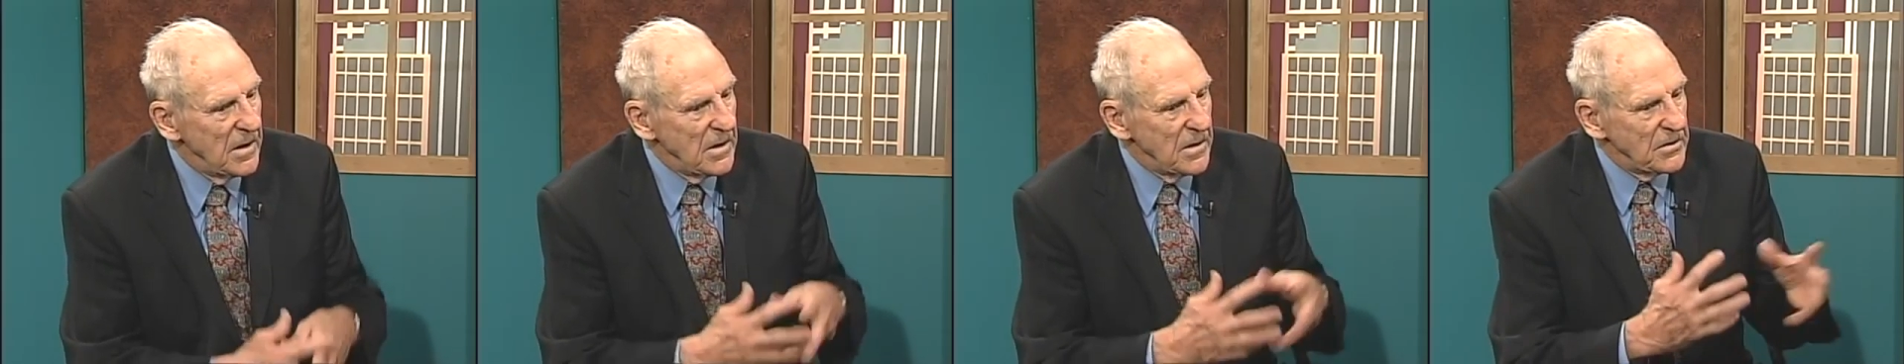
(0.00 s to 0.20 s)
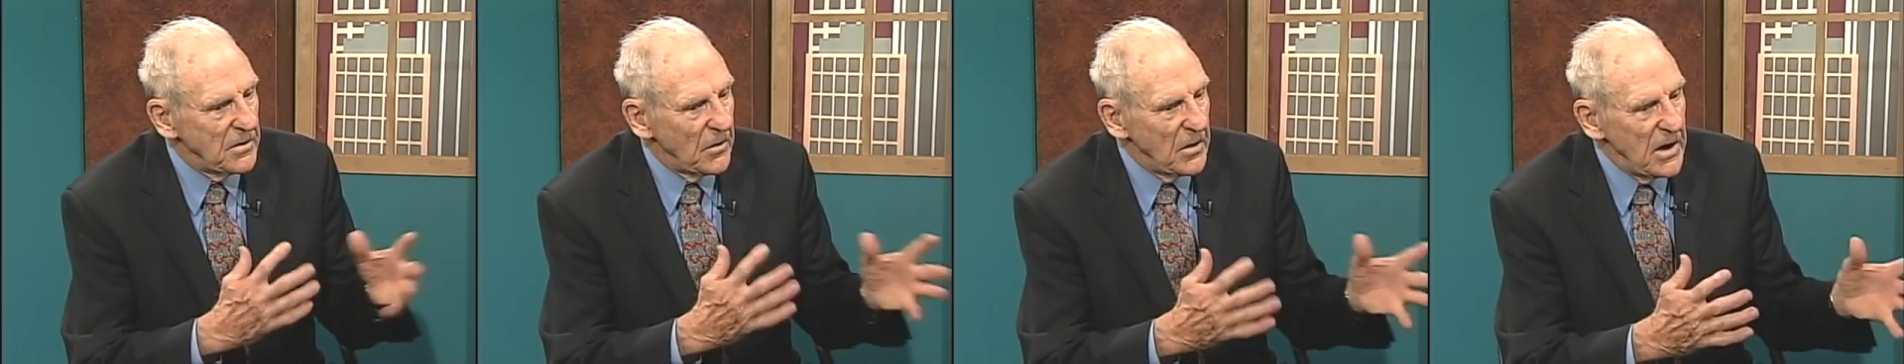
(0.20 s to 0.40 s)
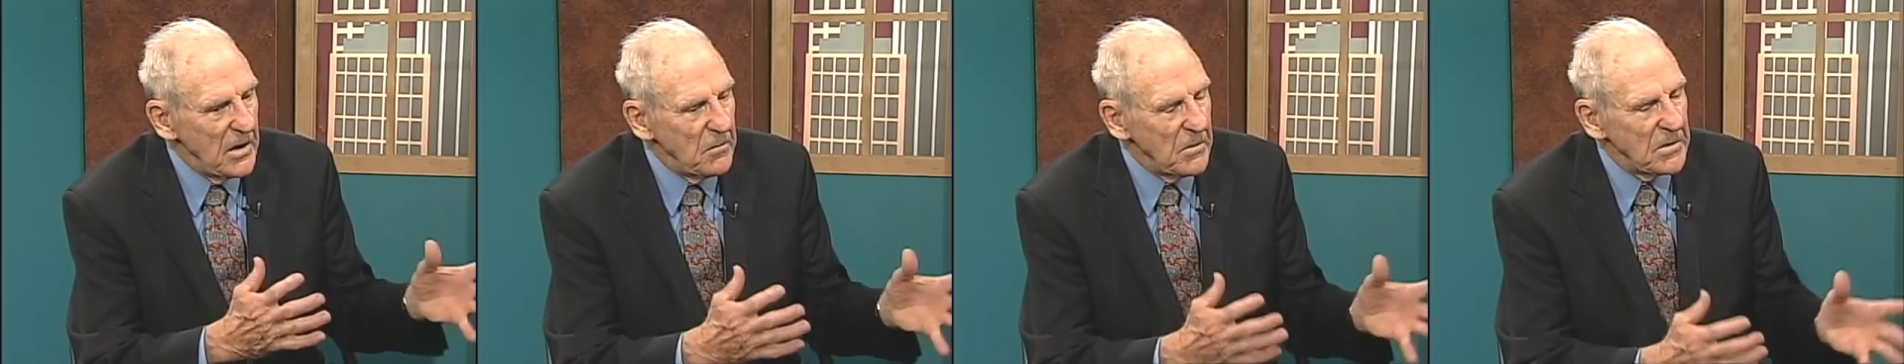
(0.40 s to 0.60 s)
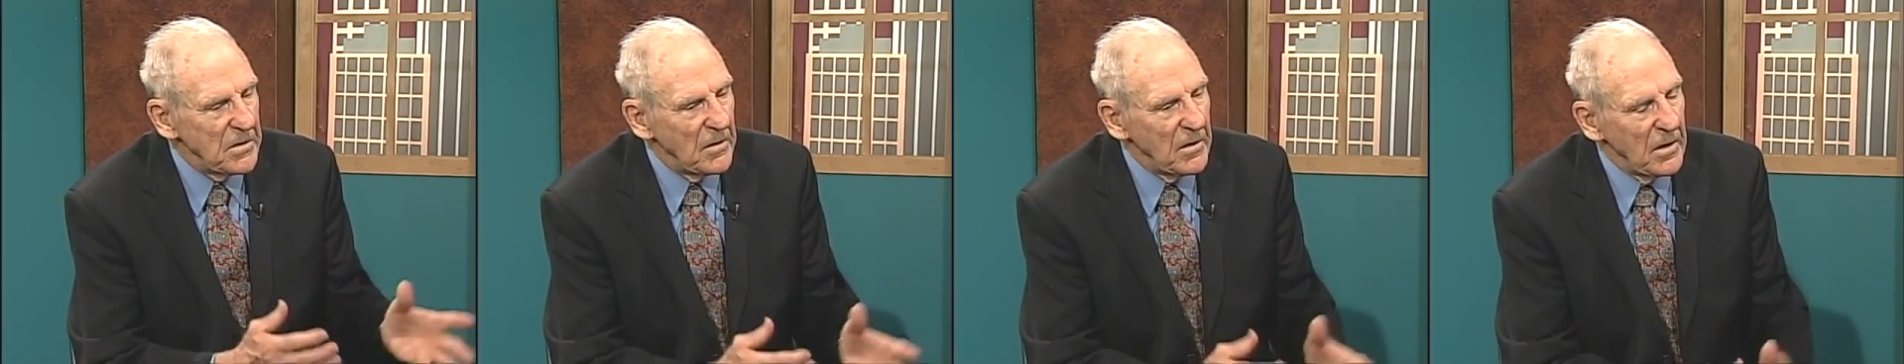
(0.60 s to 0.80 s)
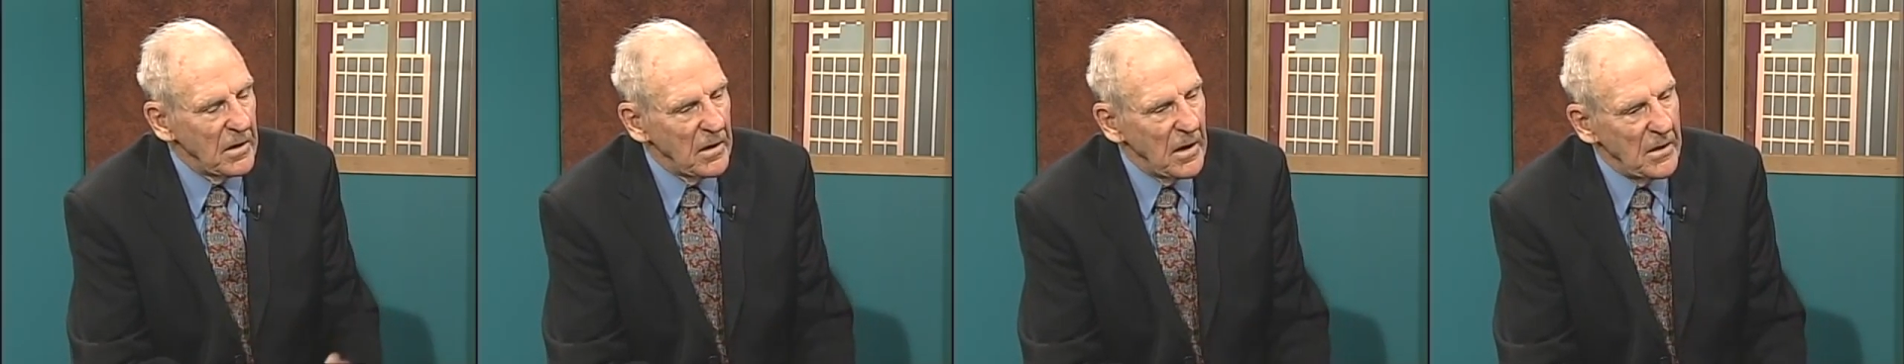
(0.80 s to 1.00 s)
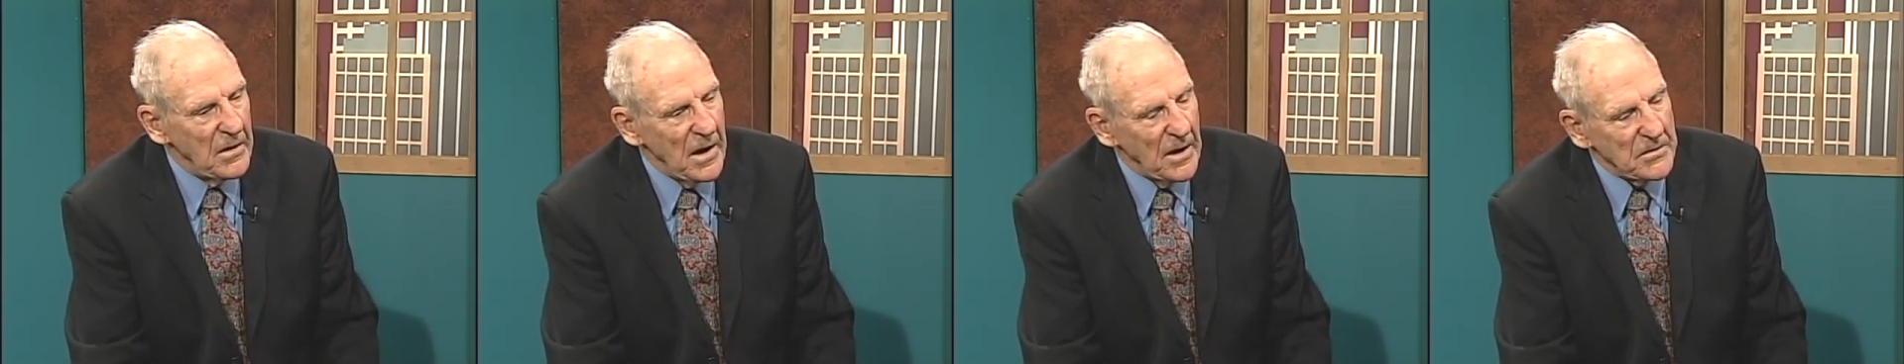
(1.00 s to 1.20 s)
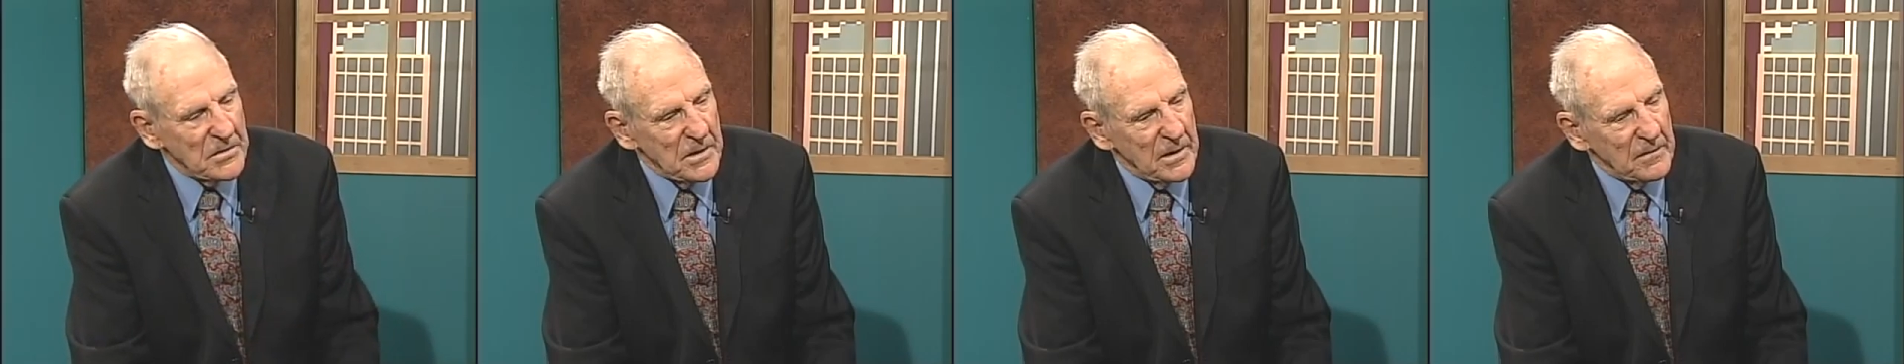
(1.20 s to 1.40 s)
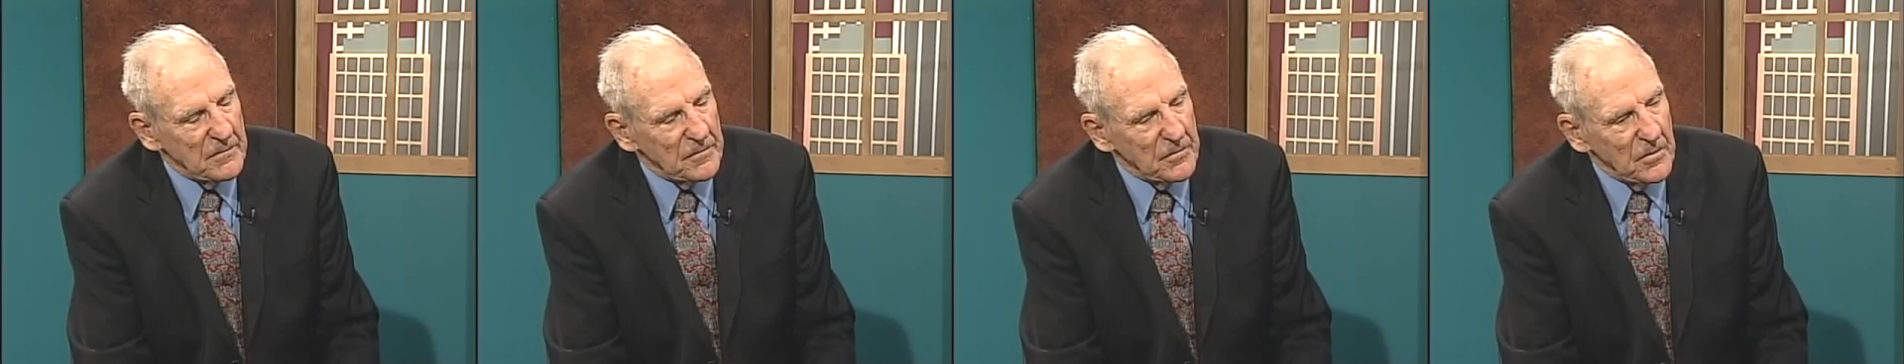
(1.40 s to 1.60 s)
So he was an
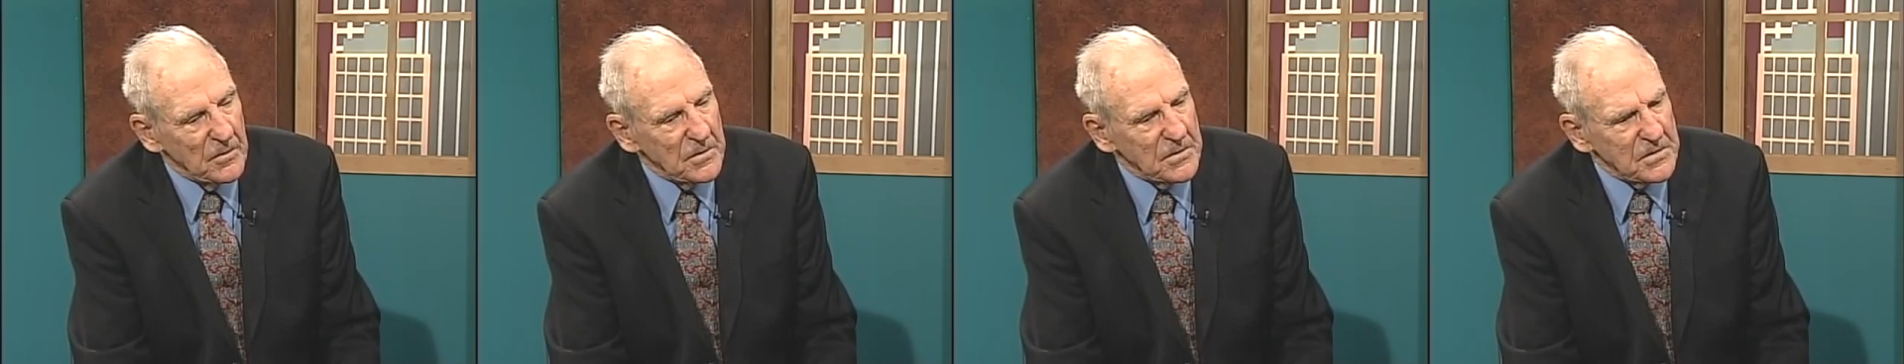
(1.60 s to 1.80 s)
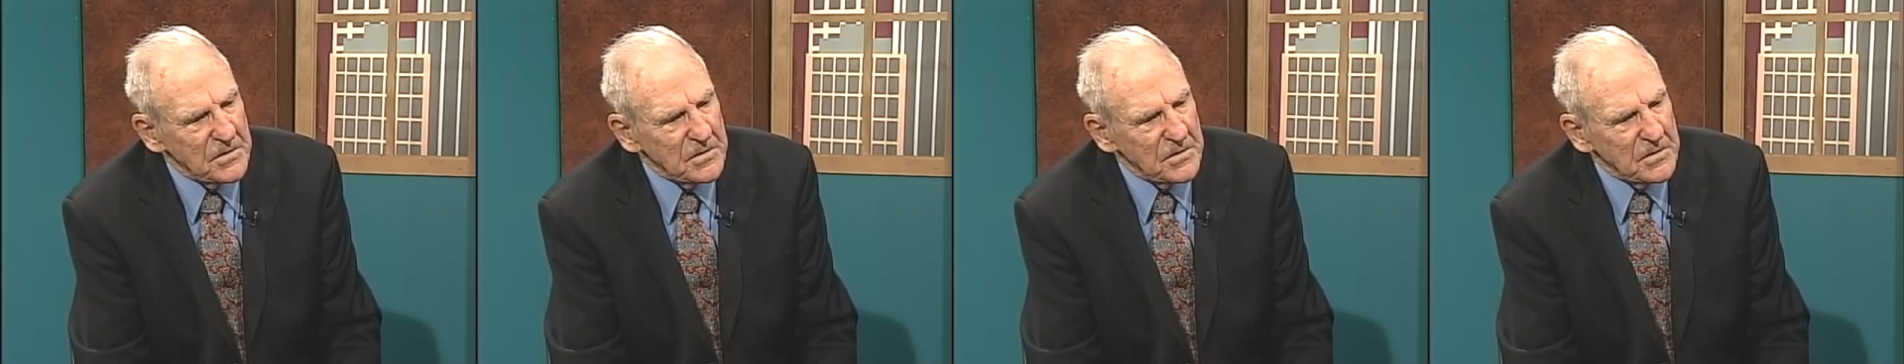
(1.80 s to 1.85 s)
excellent influence.